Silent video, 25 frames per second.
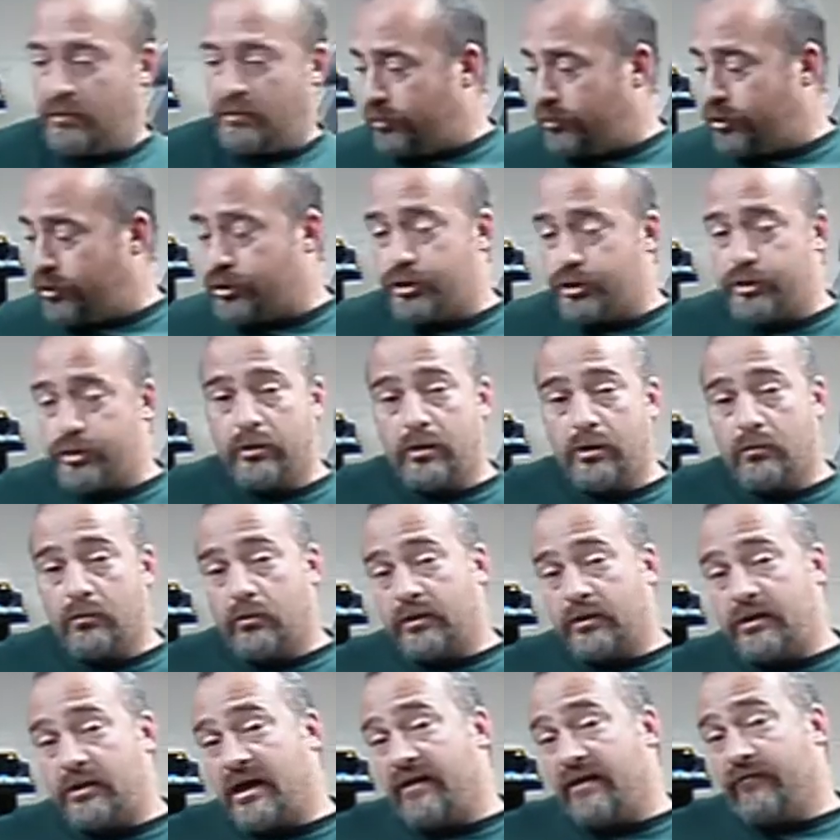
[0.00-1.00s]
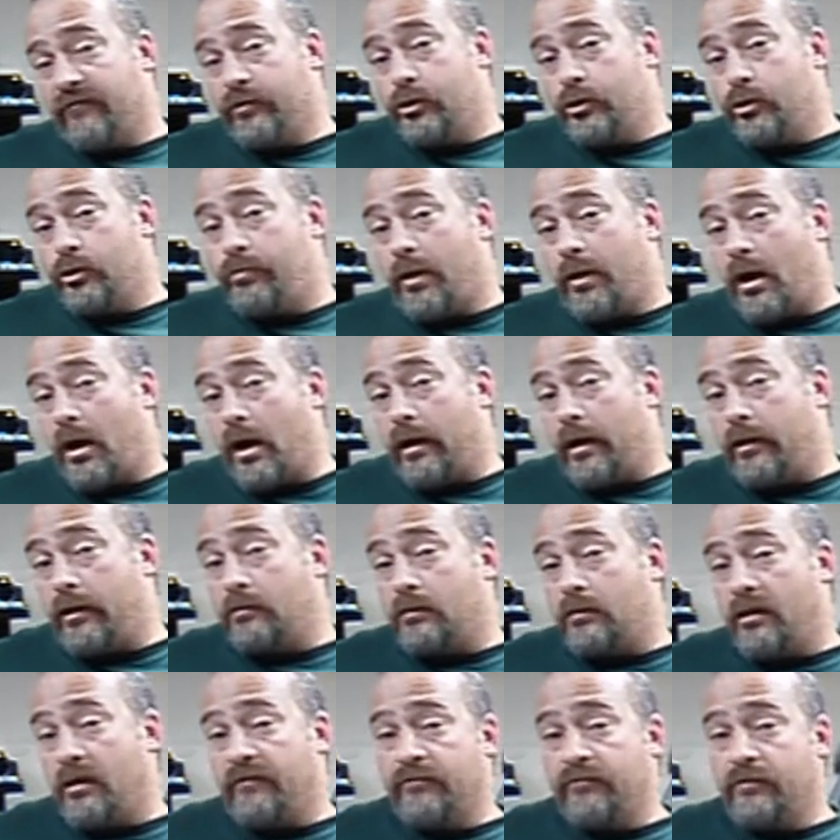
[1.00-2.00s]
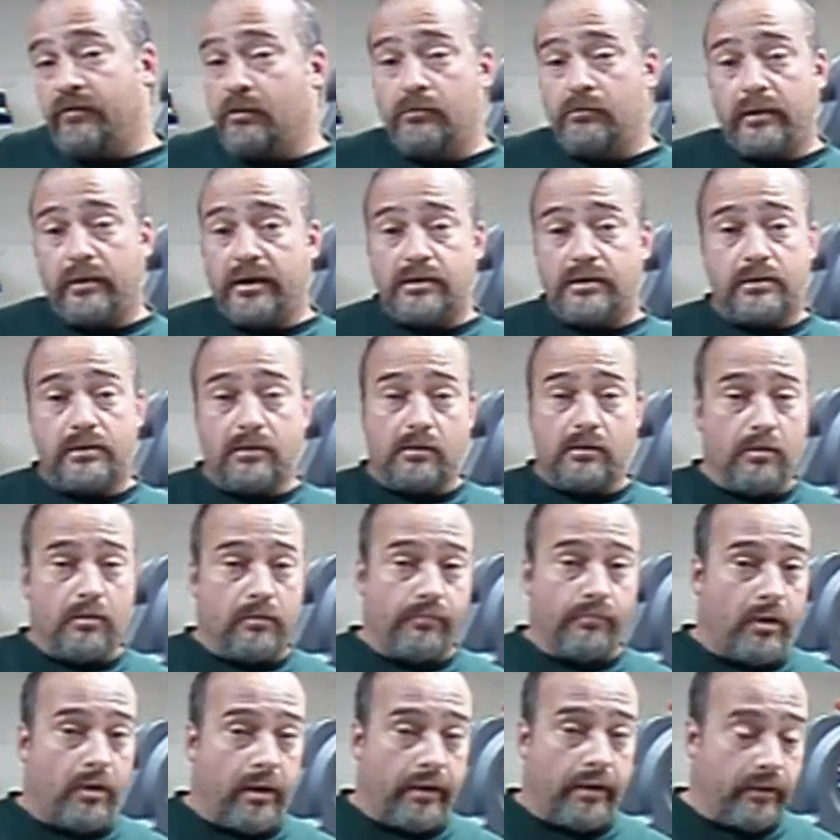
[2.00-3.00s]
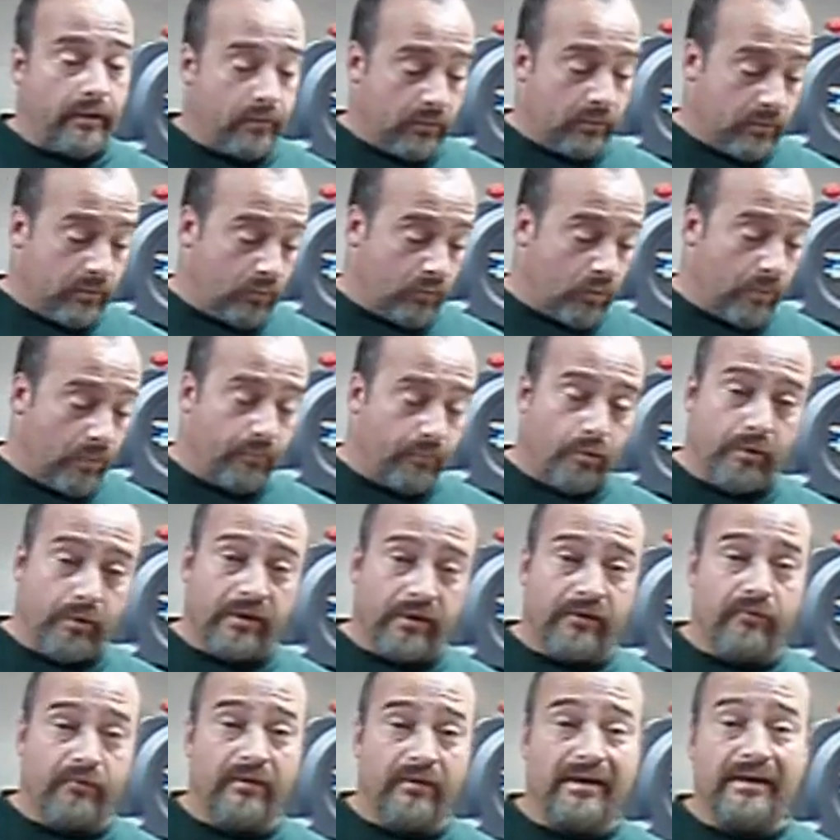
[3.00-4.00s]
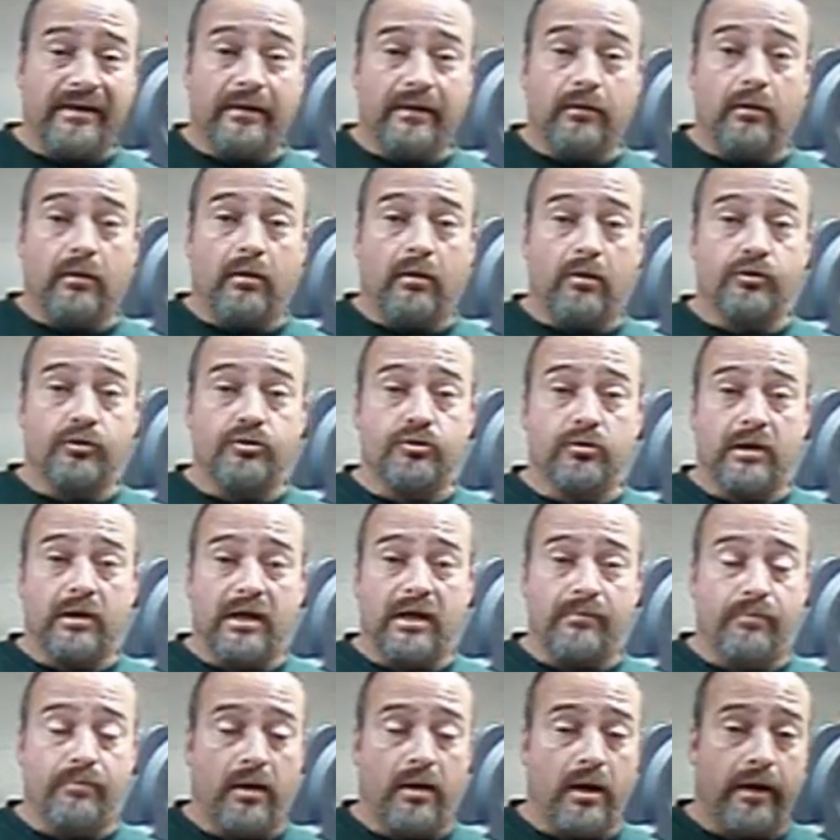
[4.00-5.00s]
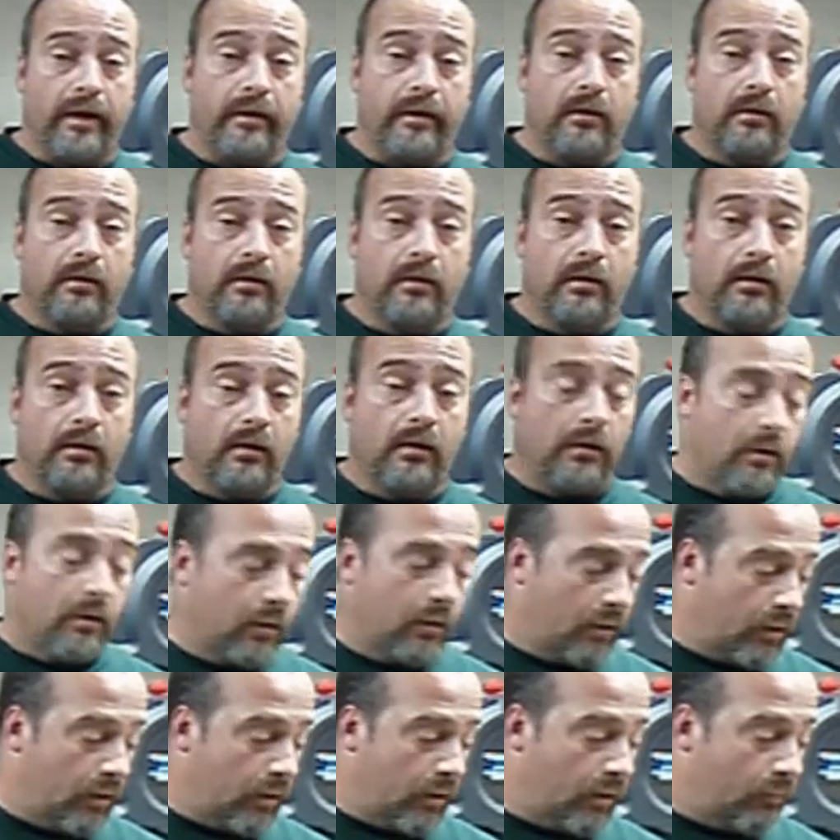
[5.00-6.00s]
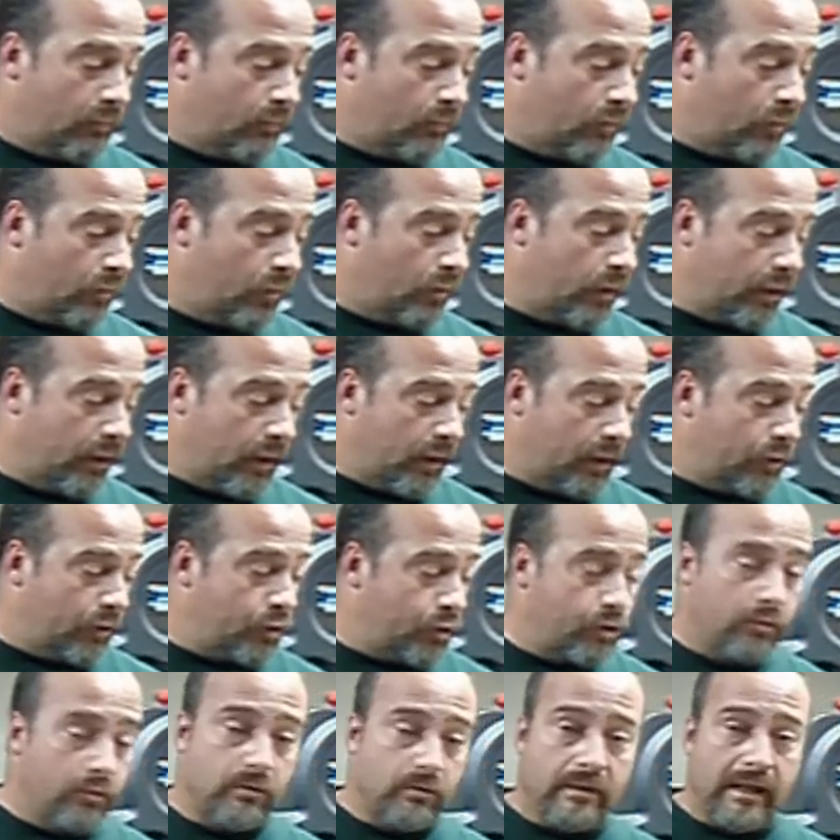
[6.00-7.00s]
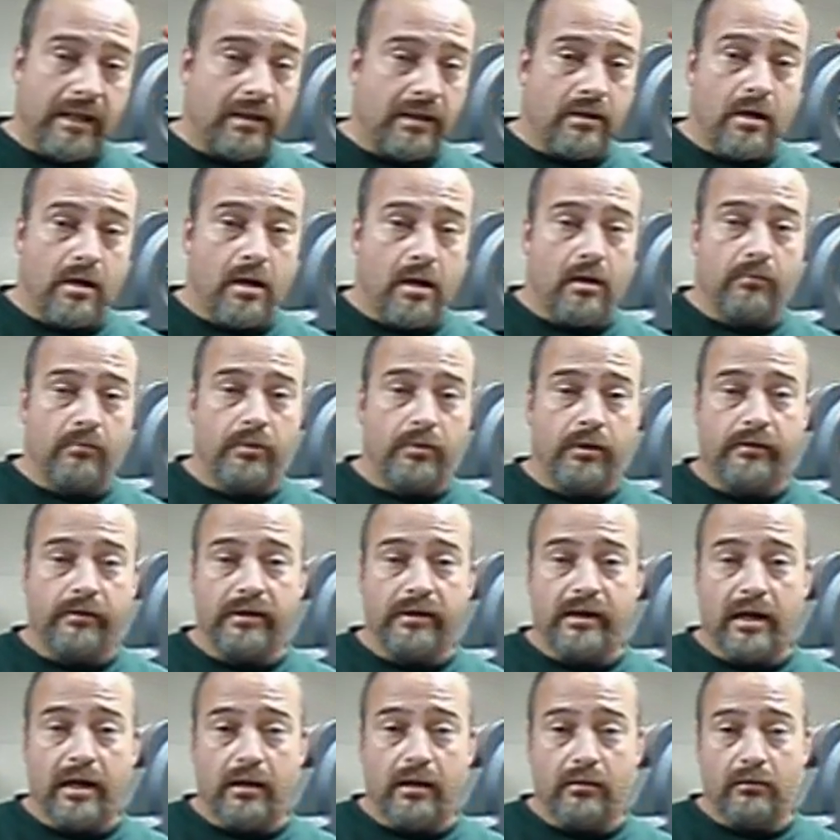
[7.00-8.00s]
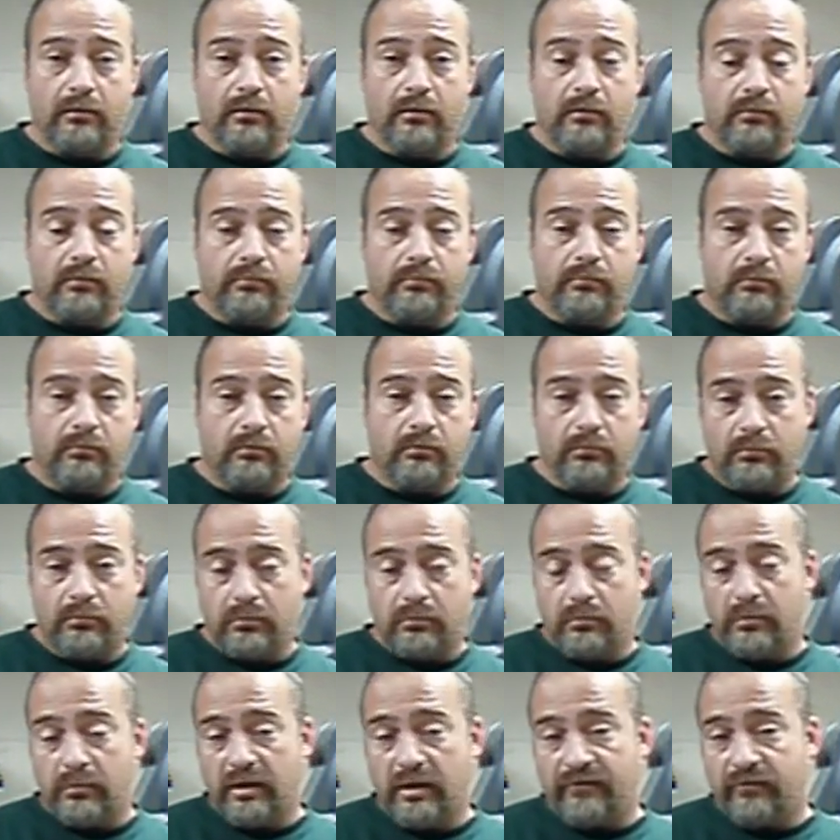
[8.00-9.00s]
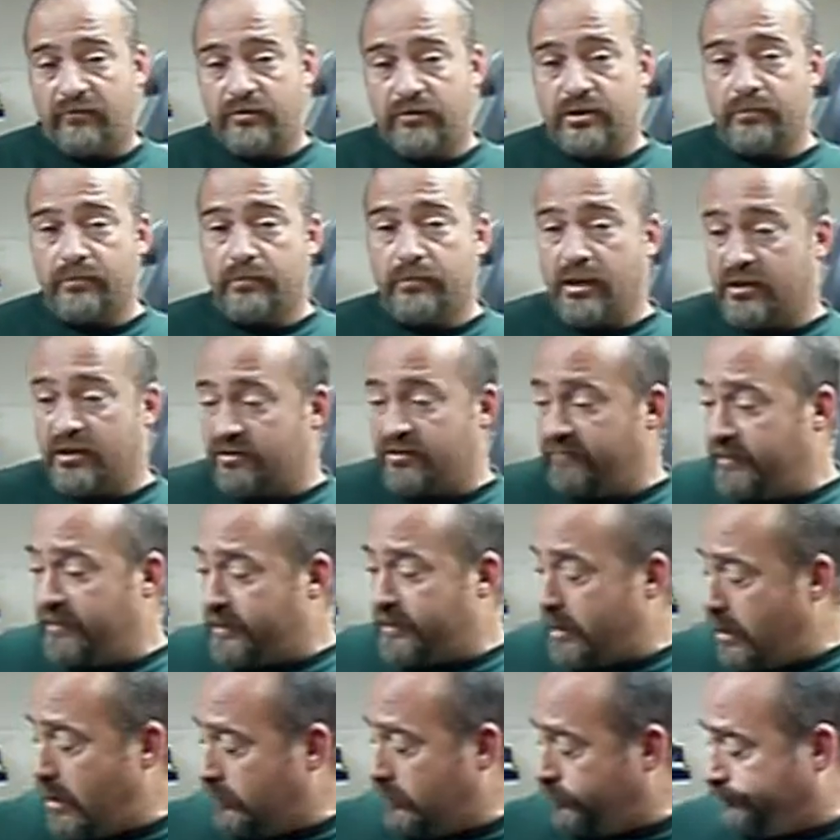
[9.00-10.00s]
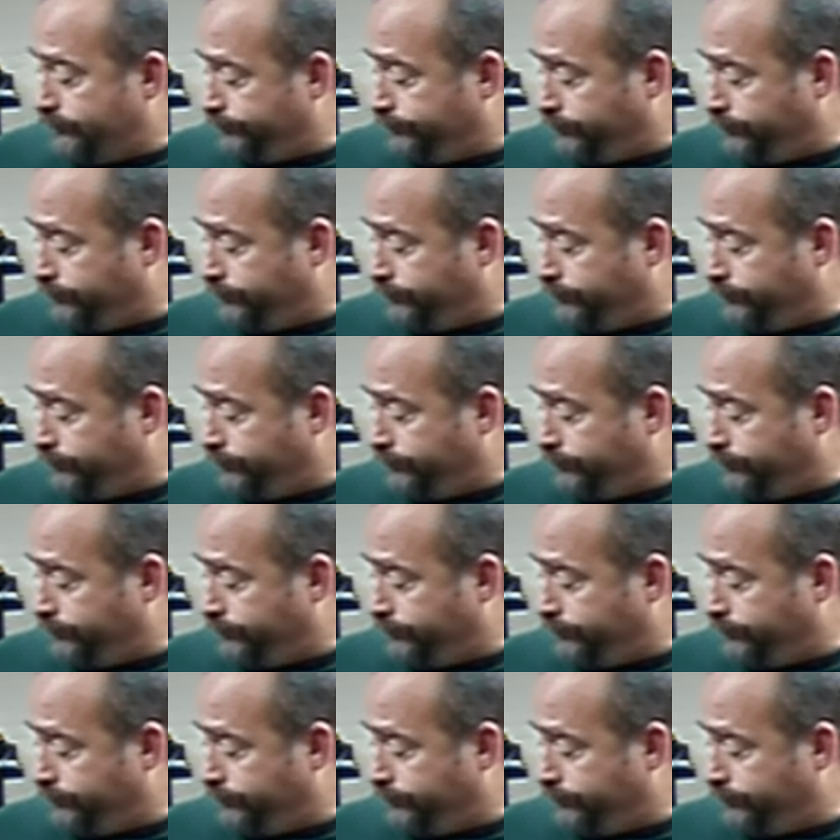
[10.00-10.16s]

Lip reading: going to shoot it with the Evernew pot. Evernew makes a cook pot, a 1.3 liter ultralight pot. Why not shoot that combo together and make for some nice video?